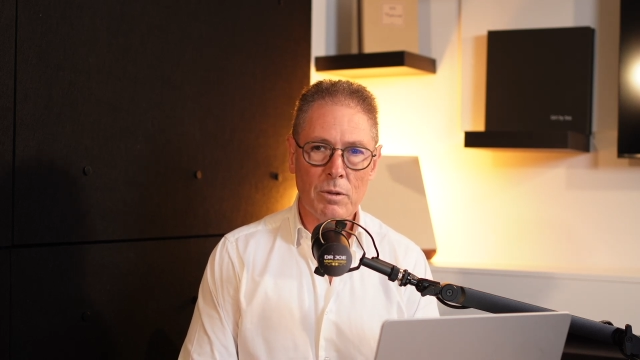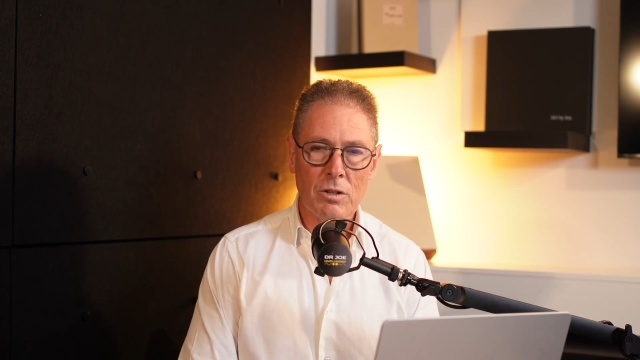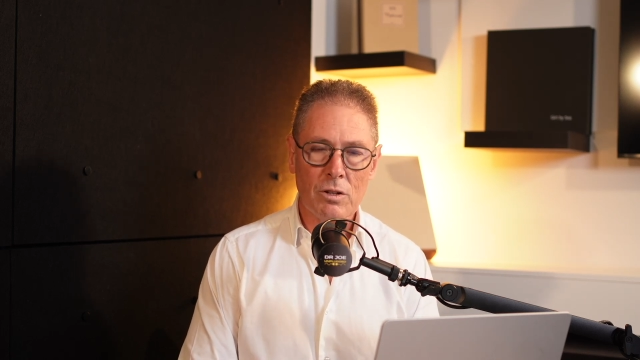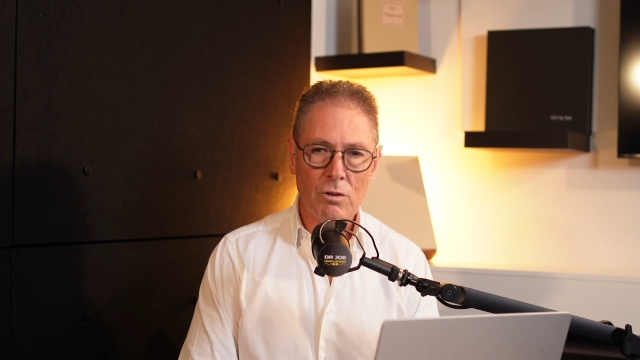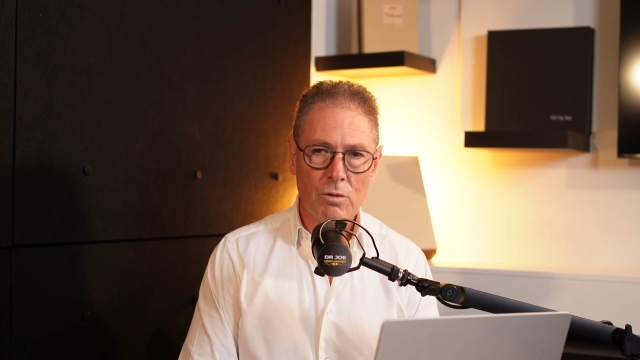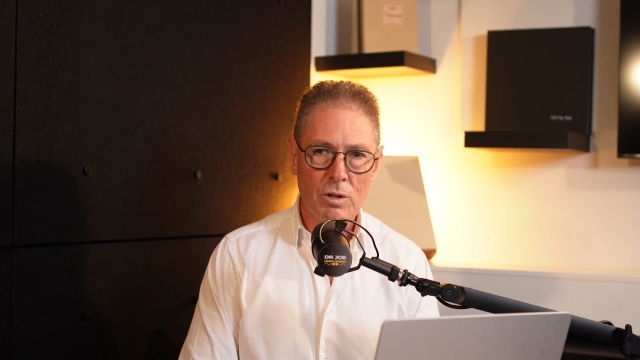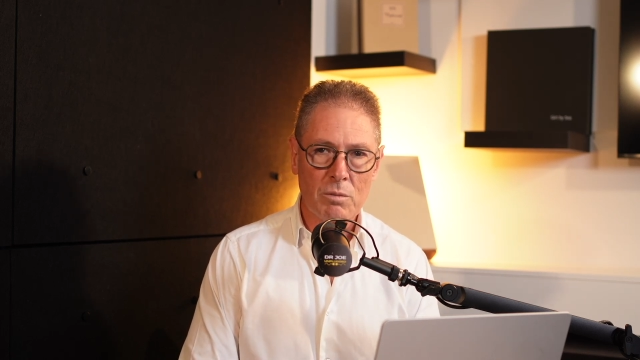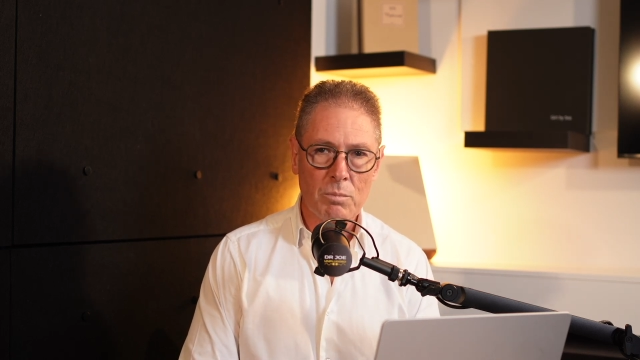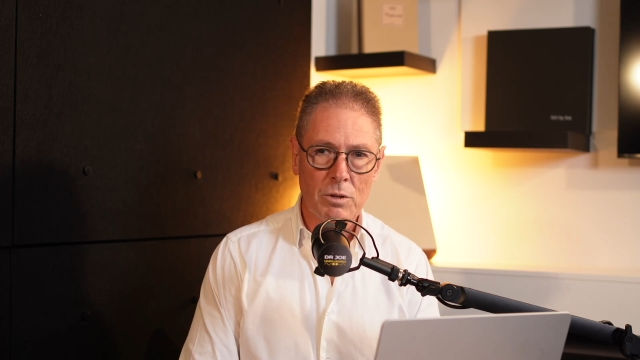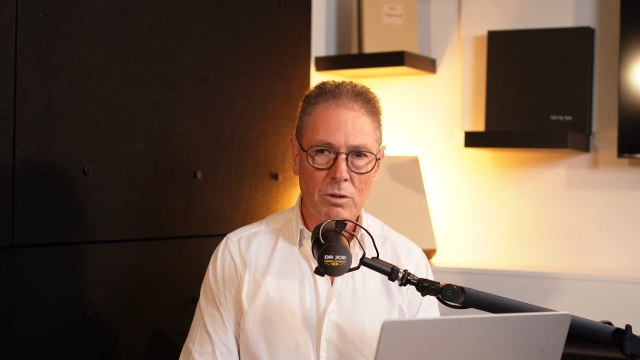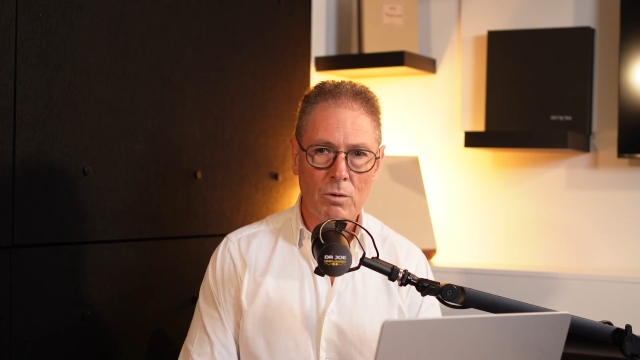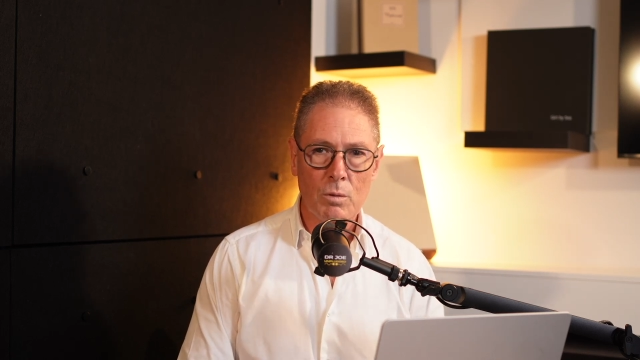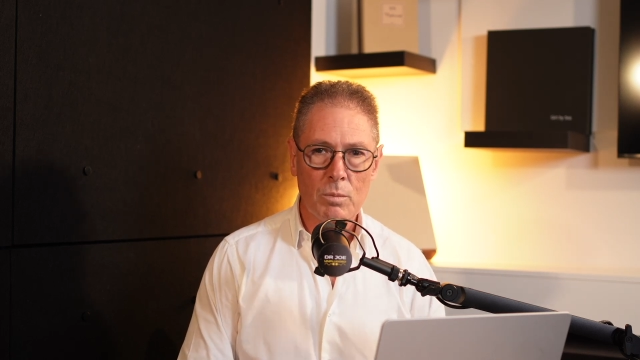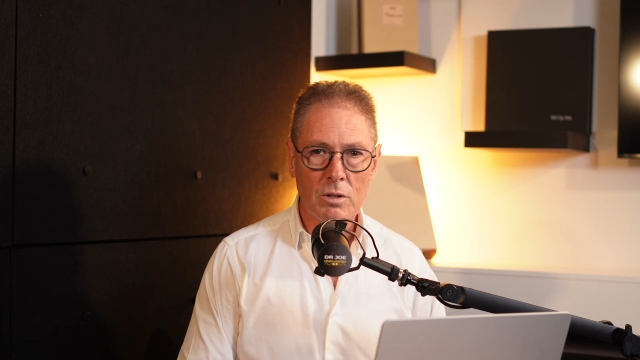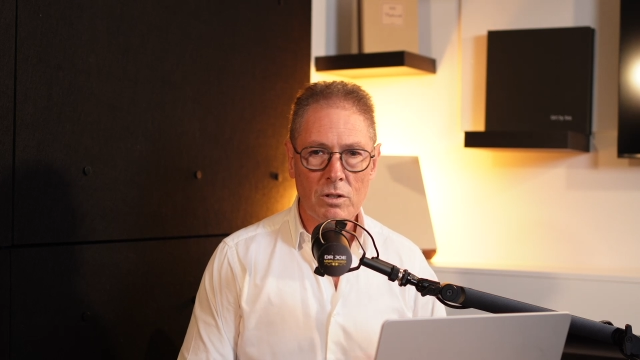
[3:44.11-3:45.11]
the treatment
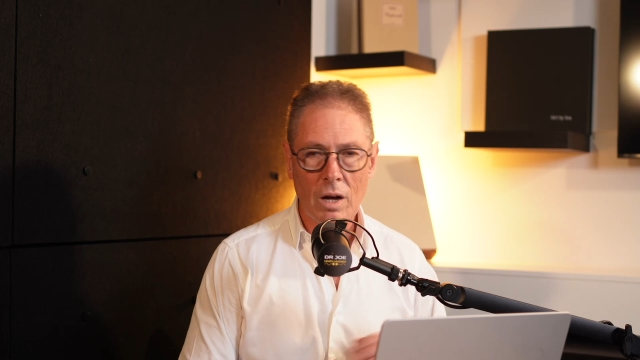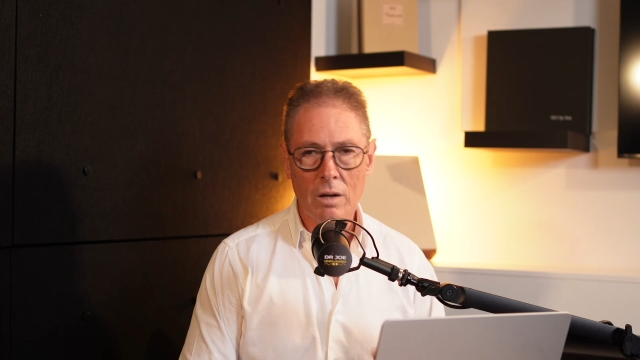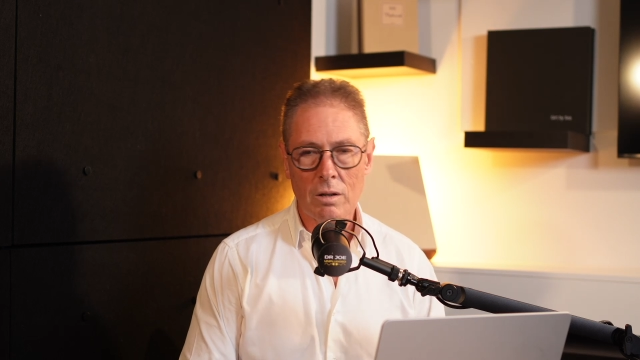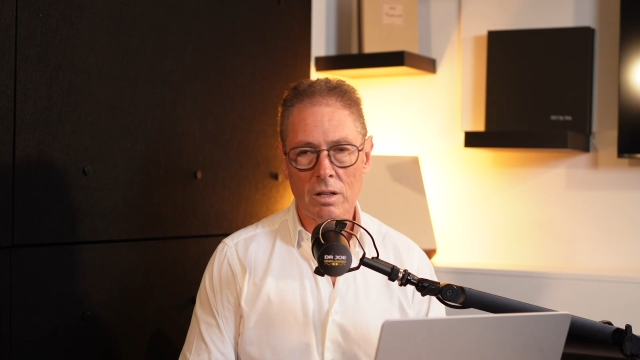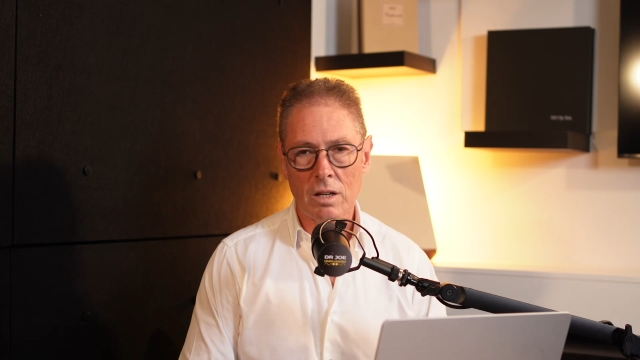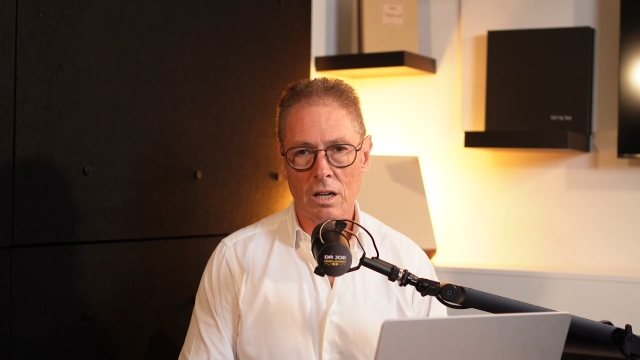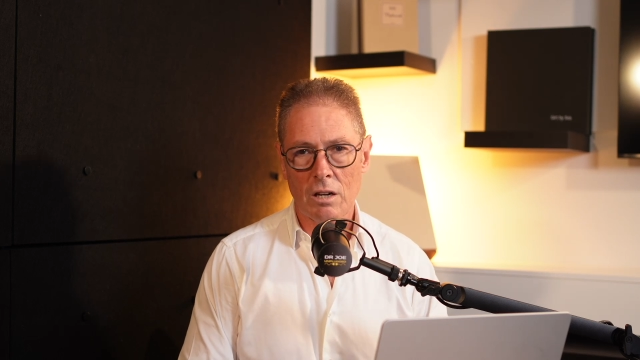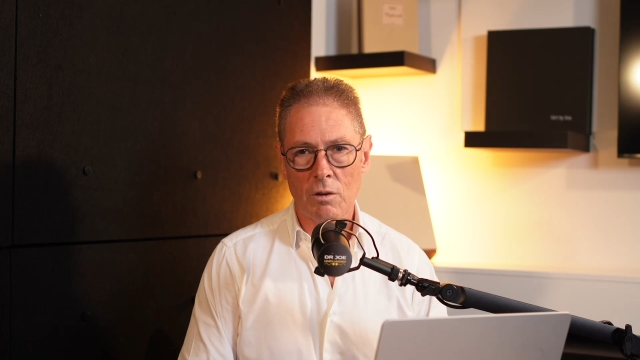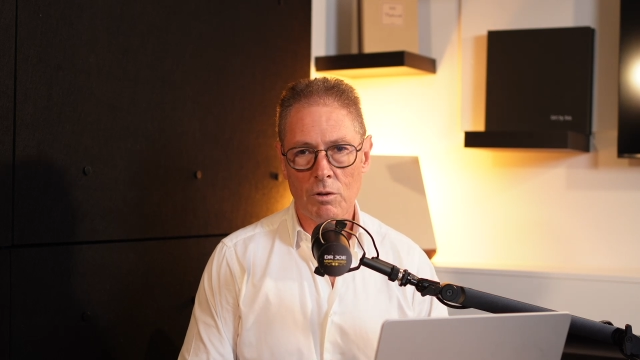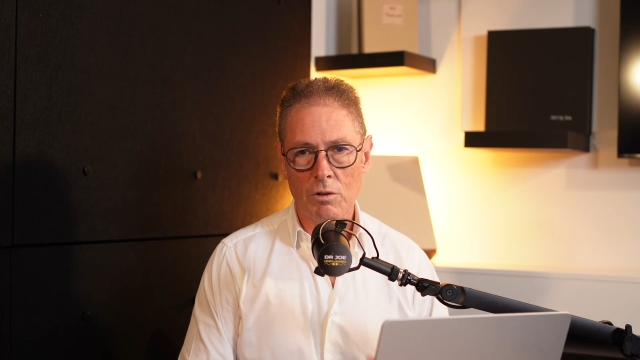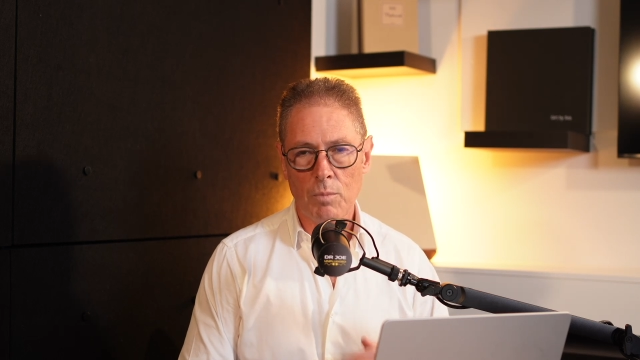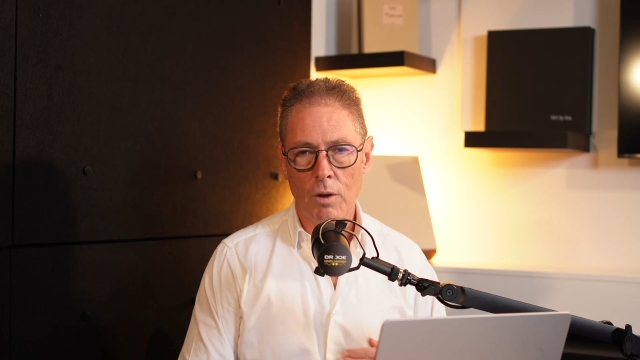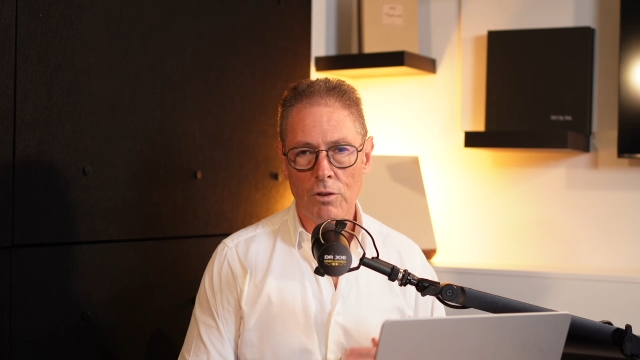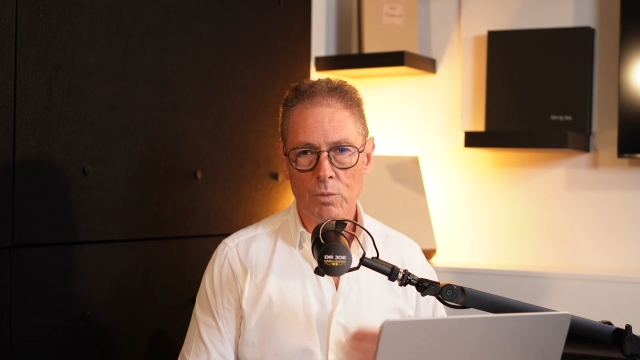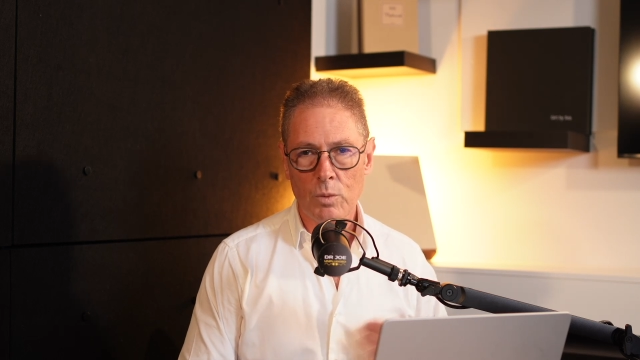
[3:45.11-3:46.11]
group don't get any response.